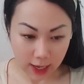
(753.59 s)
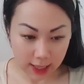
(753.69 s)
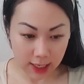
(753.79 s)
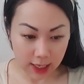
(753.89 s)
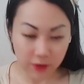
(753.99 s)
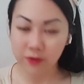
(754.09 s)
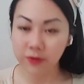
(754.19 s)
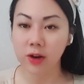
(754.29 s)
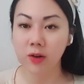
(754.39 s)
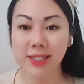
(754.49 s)
And then if
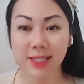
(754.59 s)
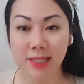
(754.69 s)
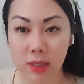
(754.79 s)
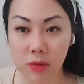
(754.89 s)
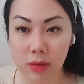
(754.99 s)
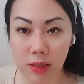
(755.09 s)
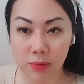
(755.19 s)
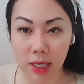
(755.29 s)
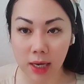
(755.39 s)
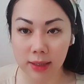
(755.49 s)
there is still some
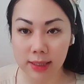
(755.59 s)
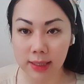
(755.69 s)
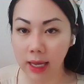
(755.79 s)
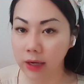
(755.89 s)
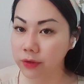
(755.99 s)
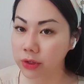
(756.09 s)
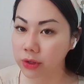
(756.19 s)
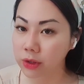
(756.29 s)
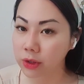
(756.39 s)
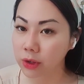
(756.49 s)
darkness left,
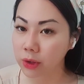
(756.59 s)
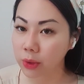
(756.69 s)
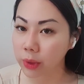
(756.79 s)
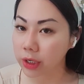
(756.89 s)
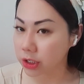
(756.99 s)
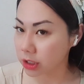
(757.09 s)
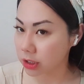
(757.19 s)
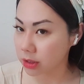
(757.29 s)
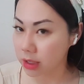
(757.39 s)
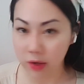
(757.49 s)
which
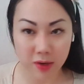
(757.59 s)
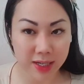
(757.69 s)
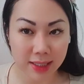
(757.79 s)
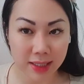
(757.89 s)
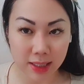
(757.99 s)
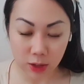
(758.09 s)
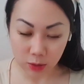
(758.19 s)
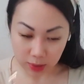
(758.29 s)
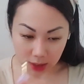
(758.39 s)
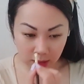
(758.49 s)
there is a little
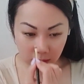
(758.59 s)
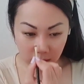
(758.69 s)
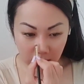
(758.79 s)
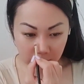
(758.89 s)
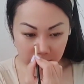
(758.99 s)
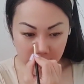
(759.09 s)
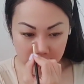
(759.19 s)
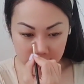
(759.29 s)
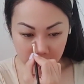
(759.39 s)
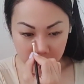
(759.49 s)
bit, I mean,
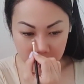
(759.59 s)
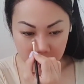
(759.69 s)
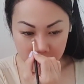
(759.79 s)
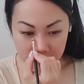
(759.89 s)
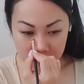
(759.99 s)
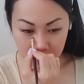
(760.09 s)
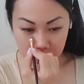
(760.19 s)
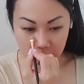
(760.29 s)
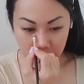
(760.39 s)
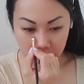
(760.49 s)
some darkness, some
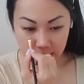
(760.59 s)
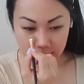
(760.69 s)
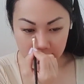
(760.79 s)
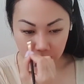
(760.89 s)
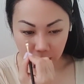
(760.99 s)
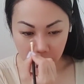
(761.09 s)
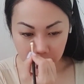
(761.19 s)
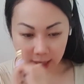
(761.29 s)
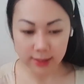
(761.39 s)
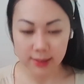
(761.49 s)
shadowing, some eye
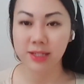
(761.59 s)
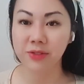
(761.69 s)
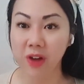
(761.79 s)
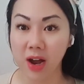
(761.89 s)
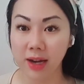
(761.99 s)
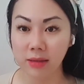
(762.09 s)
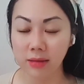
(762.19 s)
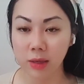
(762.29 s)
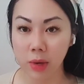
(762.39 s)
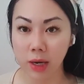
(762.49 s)
bags is fine
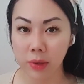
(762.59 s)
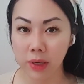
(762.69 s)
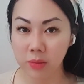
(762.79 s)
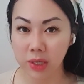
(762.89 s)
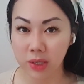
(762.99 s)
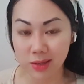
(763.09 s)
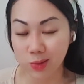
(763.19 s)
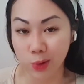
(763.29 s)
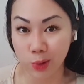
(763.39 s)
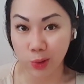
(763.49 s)
in my opinion, because
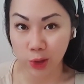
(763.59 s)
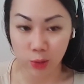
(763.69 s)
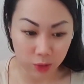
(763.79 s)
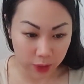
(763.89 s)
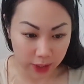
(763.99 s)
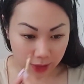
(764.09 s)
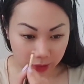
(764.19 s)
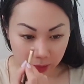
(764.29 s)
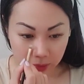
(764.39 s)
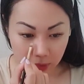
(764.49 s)
we're all human, we get
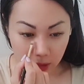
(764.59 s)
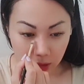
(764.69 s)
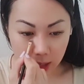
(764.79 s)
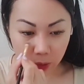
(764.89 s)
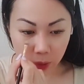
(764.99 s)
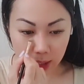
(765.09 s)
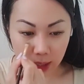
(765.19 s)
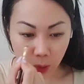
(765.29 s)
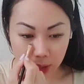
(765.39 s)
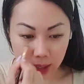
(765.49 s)
them. Kind of weird,
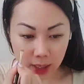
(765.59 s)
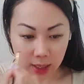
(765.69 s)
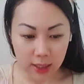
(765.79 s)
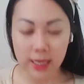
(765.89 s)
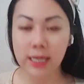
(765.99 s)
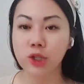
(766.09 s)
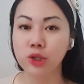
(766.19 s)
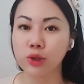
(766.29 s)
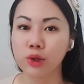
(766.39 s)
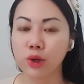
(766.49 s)
like we need
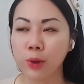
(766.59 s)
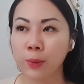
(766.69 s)
to